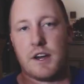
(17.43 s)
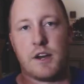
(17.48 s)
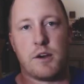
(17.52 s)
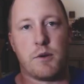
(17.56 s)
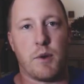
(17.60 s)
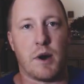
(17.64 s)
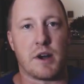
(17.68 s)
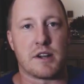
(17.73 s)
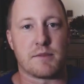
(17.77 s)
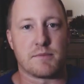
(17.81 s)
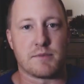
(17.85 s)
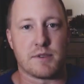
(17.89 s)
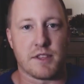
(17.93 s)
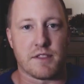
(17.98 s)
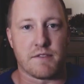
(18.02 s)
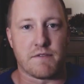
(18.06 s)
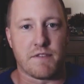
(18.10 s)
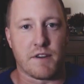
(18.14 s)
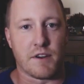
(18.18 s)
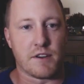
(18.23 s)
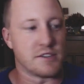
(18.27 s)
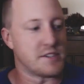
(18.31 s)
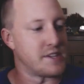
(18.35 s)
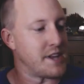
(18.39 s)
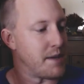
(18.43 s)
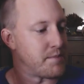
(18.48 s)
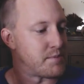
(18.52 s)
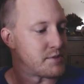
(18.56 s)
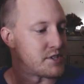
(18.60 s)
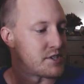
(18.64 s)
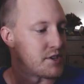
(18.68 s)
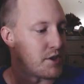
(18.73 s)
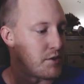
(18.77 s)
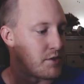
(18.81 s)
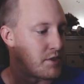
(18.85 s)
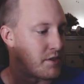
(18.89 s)
Welcome to the first
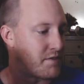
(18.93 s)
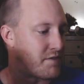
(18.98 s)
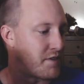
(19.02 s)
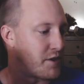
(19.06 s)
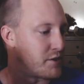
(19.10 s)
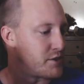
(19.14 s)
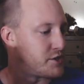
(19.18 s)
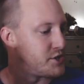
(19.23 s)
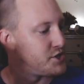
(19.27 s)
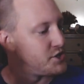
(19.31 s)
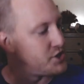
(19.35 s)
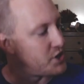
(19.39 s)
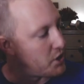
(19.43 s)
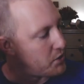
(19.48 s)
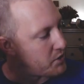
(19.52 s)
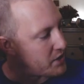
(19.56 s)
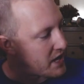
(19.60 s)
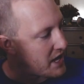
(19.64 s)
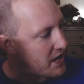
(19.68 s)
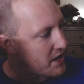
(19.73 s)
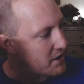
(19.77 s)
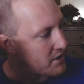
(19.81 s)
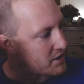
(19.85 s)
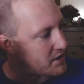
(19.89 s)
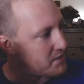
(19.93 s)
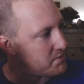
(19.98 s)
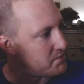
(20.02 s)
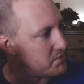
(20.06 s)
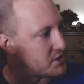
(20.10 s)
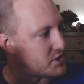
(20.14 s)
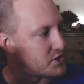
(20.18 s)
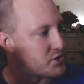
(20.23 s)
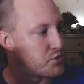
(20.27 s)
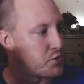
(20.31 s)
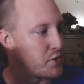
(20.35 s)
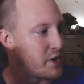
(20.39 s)
episode, the first showdown
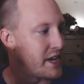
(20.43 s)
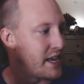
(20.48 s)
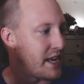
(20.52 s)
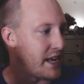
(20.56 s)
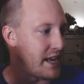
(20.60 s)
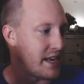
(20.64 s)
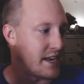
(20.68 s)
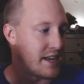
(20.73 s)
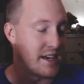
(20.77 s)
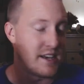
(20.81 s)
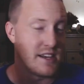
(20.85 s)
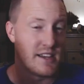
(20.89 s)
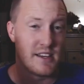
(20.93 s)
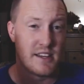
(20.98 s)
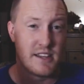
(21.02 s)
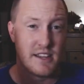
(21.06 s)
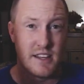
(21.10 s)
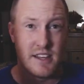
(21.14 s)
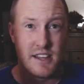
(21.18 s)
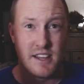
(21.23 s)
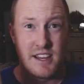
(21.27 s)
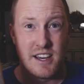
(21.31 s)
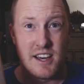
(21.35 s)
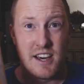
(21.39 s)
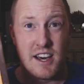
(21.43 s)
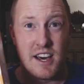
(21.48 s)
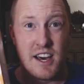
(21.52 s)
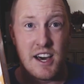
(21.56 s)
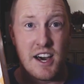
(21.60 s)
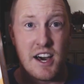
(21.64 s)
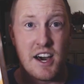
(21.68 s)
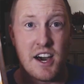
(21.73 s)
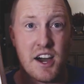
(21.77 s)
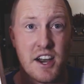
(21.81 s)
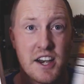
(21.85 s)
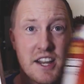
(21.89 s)
between
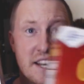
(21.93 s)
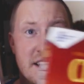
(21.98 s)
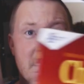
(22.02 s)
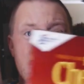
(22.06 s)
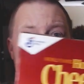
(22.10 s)
Honey Nut